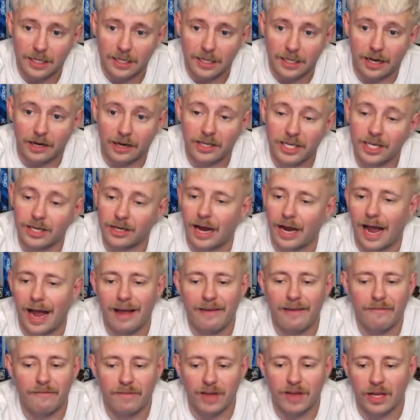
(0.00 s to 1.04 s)
Now here, I
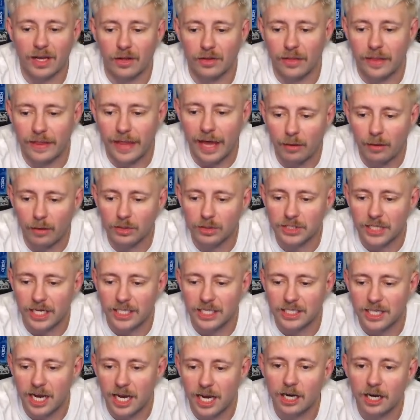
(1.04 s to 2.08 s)
failed. was a
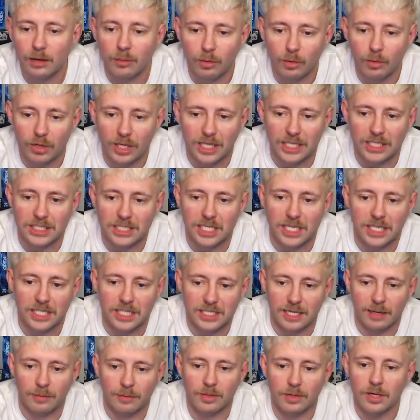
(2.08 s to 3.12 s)
terrible guillotine
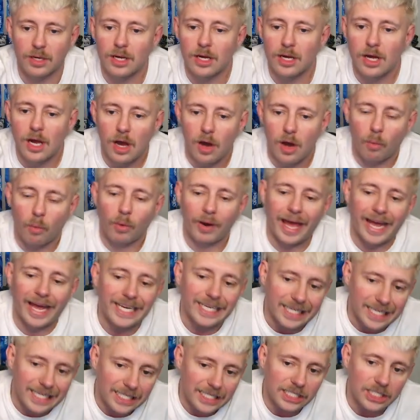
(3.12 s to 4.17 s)
attempt. What I
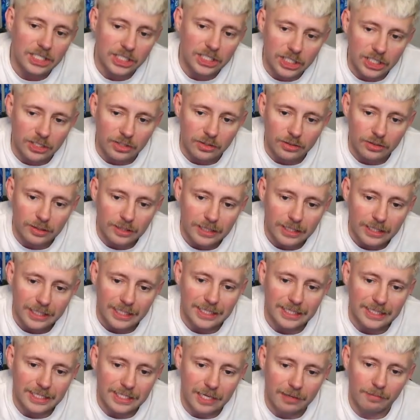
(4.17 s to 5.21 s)
need to do
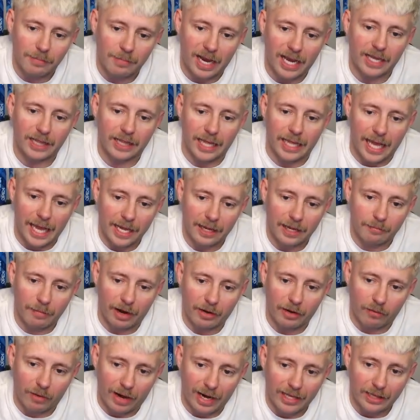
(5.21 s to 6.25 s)
is get my leg, my
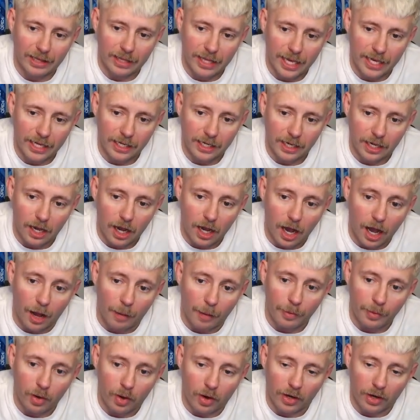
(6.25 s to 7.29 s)
right leg, up
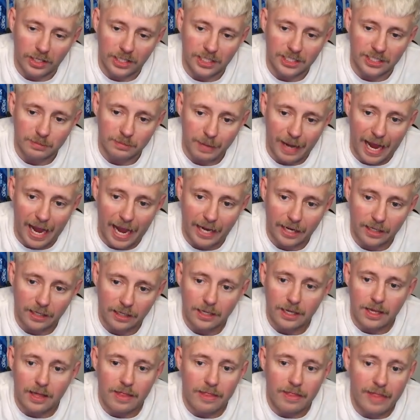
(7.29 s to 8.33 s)
on his back.
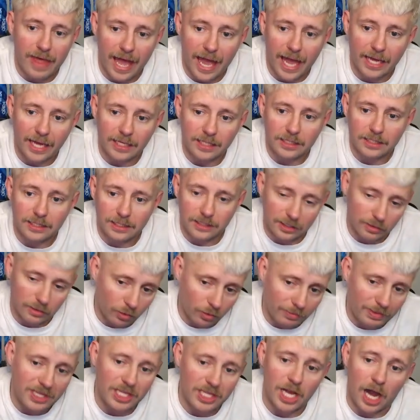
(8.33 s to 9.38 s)
That would
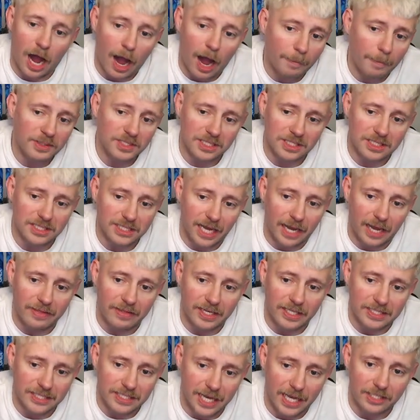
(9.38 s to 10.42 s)
be the opposite side that
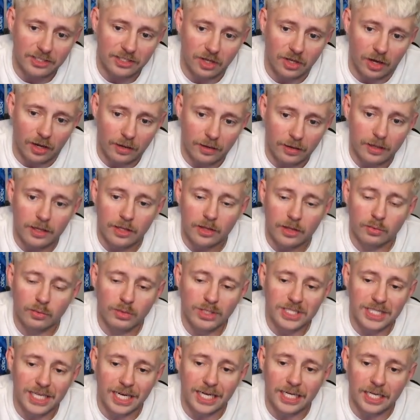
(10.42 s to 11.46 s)
his head's on. The
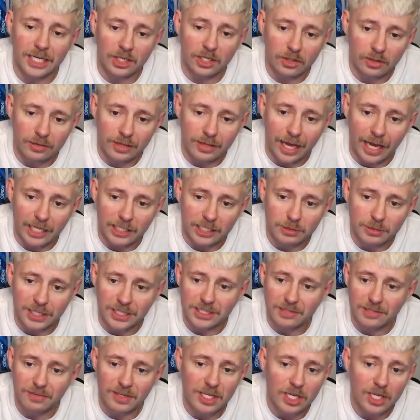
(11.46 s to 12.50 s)
reason I need to do that is because
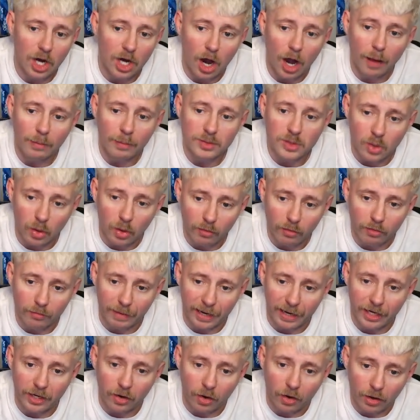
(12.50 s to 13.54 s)
if he hops over
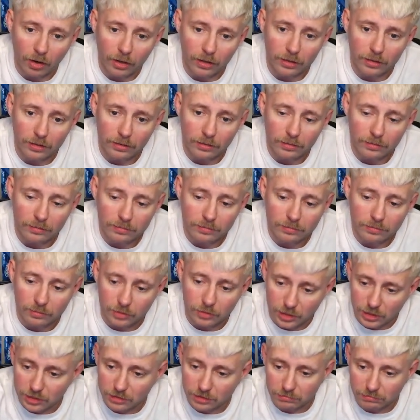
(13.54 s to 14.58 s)
my guard,
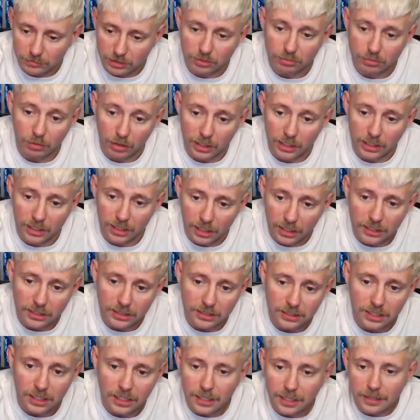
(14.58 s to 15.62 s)
which is what he
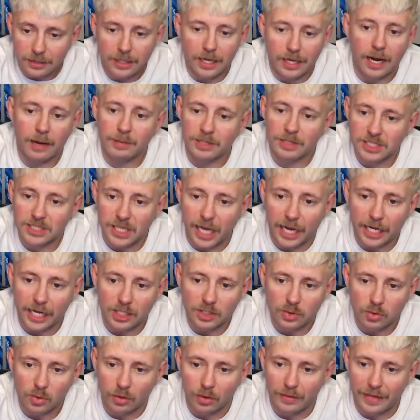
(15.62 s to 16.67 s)
does, then I'm in side
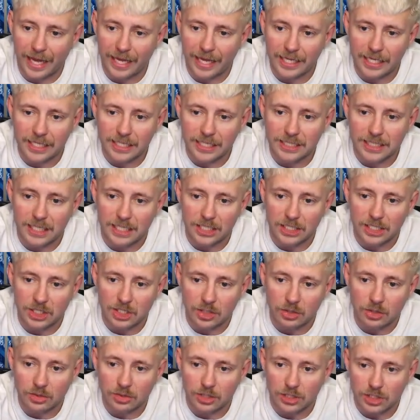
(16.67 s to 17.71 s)
control and that guillotine is
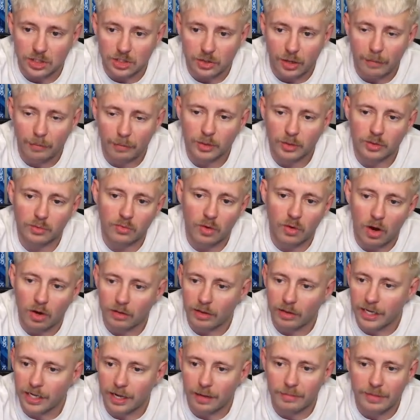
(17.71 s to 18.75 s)
useless. So I put the wrong
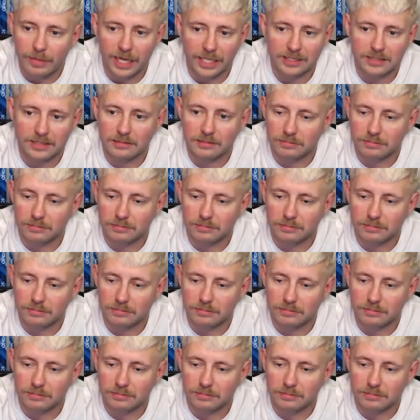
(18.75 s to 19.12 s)
leg up. That's